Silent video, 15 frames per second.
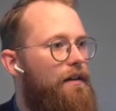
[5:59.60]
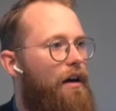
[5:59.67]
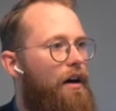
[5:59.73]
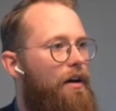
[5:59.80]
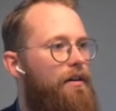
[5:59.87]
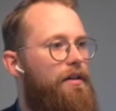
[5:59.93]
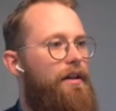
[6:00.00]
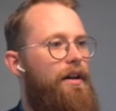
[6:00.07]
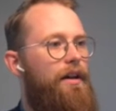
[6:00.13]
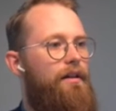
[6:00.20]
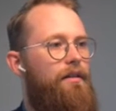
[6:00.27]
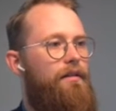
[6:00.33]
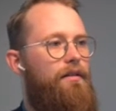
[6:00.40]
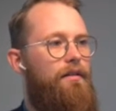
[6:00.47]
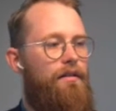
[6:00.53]
Okay,
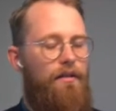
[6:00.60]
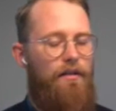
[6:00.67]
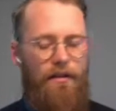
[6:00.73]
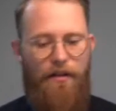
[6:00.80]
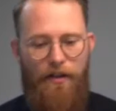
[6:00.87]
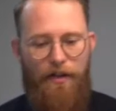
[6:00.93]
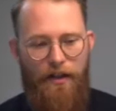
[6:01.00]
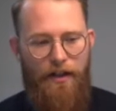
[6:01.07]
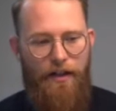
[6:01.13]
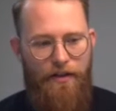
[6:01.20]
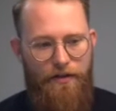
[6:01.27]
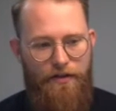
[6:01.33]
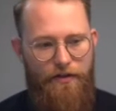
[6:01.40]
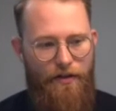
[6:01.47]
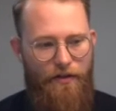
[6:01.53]

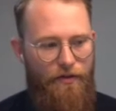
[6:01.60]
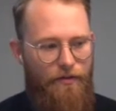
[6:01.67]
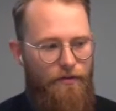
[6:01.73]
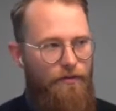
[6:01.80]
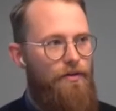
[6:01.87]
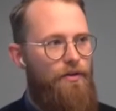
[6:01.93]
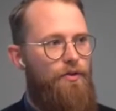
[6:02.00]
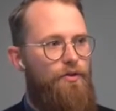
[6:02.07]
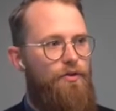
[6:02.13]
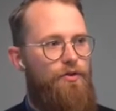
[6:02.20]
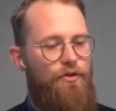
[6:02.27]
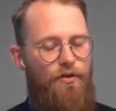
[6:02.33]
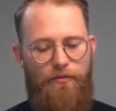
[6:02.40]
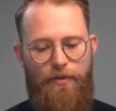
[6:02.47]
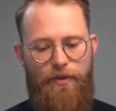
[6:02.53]
so you
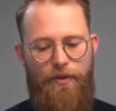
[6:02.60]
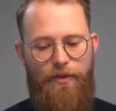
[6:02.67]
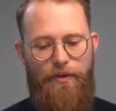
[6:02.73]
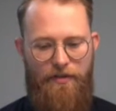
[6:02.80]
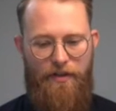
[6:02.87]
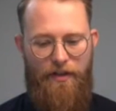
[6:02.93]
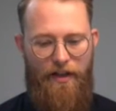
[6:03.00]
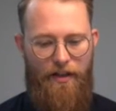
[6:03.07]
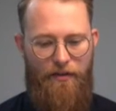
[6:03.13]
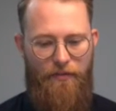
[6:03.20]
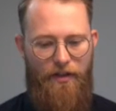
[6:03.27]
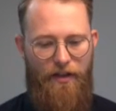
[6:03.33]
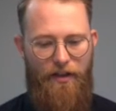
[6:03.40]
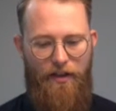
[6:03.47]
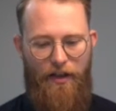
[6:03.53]
should be able to hear
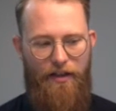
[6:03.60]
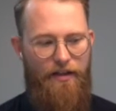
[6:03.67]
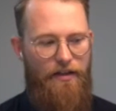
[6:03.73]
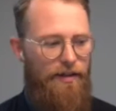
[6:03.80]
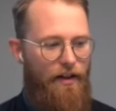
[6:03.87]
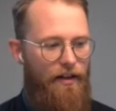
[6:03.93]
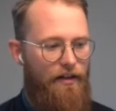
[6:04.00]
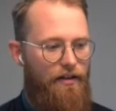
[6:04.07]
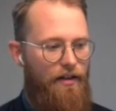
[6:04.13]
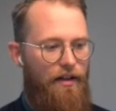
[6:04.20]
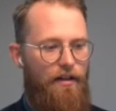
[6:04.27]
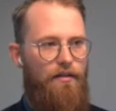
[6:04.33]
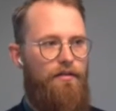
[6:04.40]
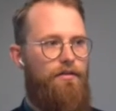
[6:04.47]
me any second now.